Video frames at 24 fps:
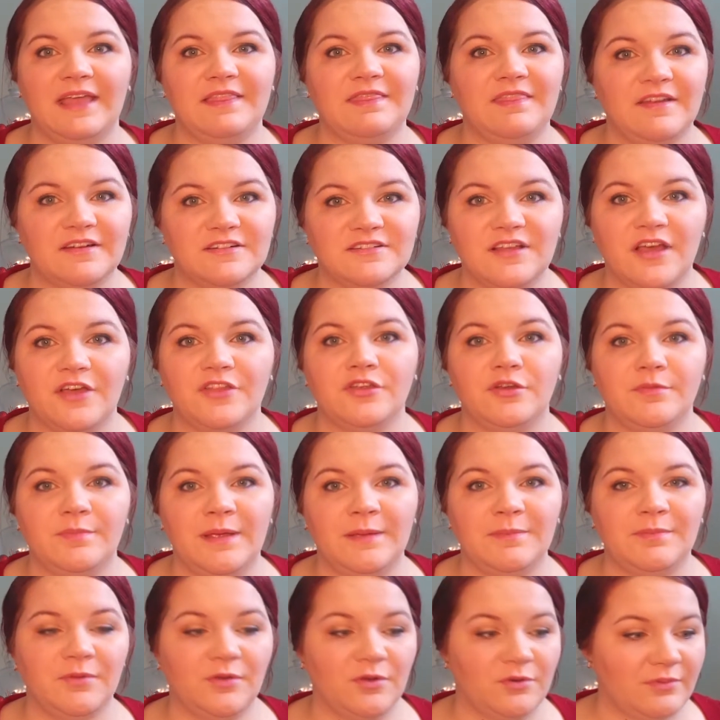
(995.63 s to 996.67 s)
There's other
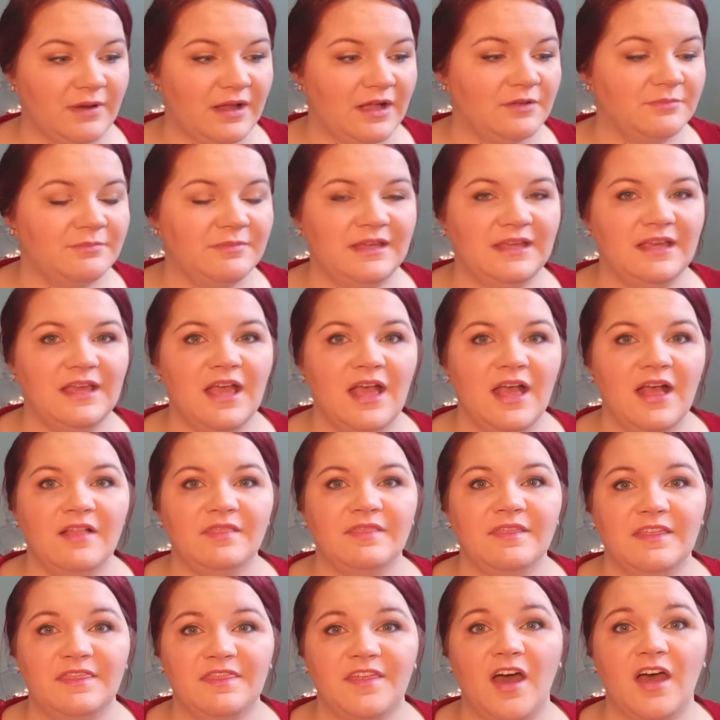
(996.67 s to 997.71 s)
people around me
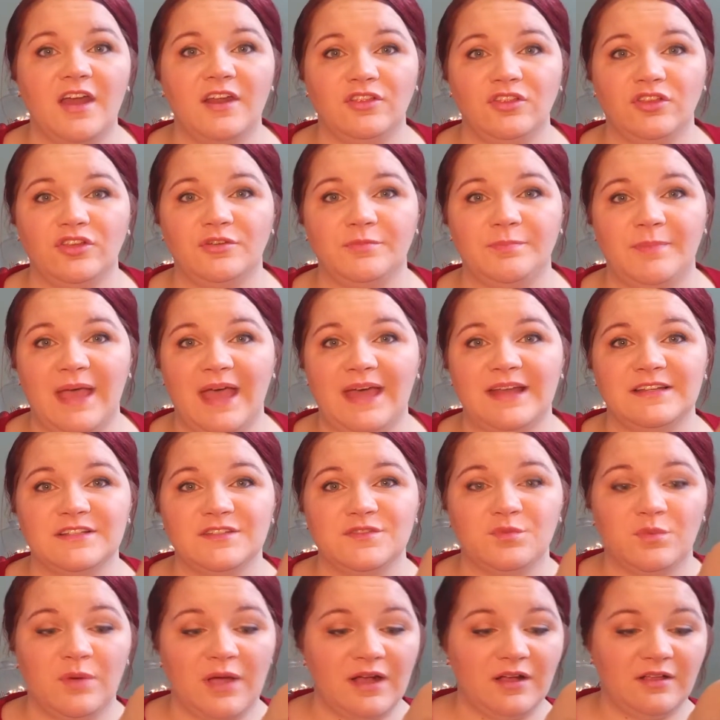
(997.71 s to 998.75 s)
that thought it looked bad
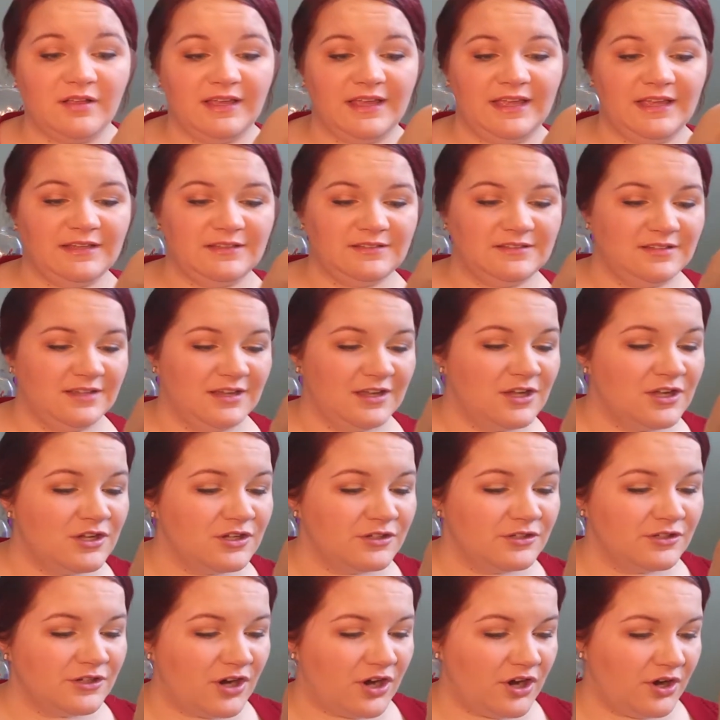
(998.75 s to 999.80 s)
as well.
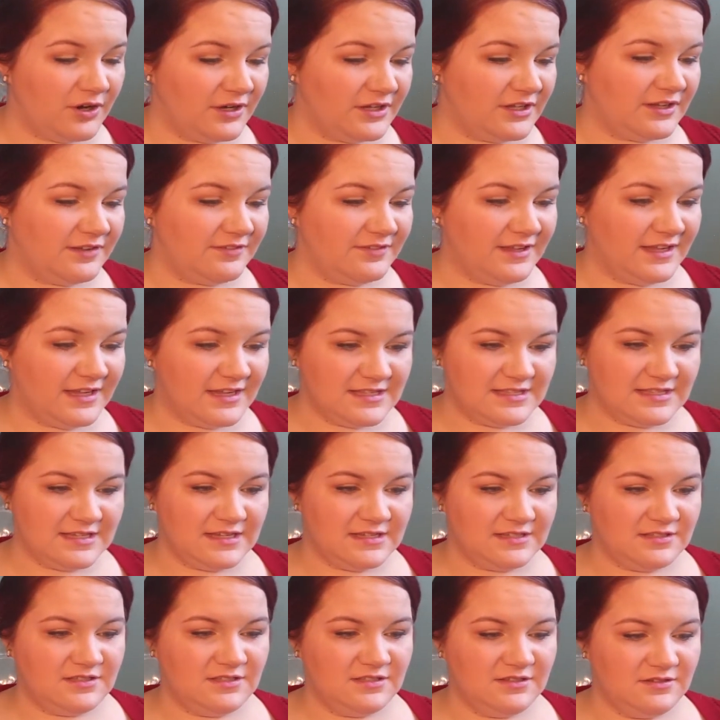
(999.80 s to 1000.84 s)
Oh, are you giving
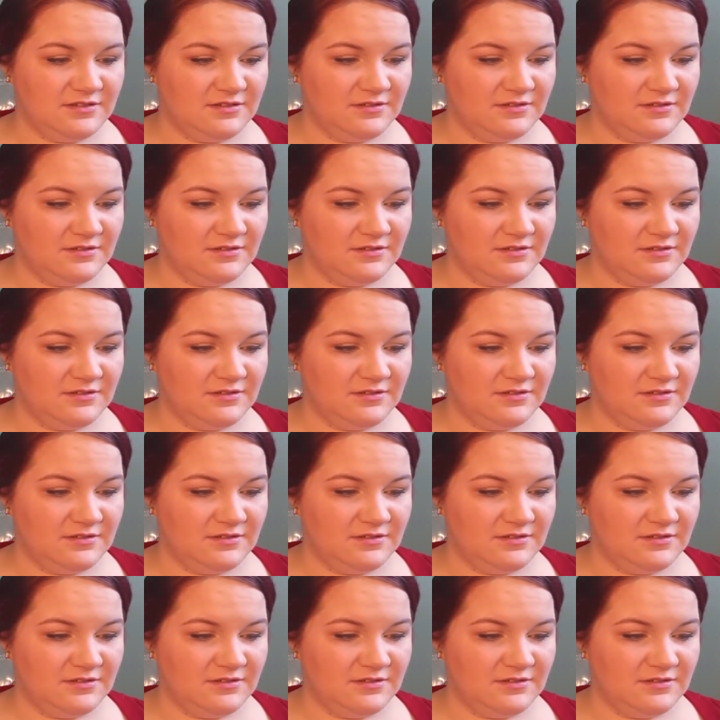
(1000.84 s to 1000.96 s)
kisses?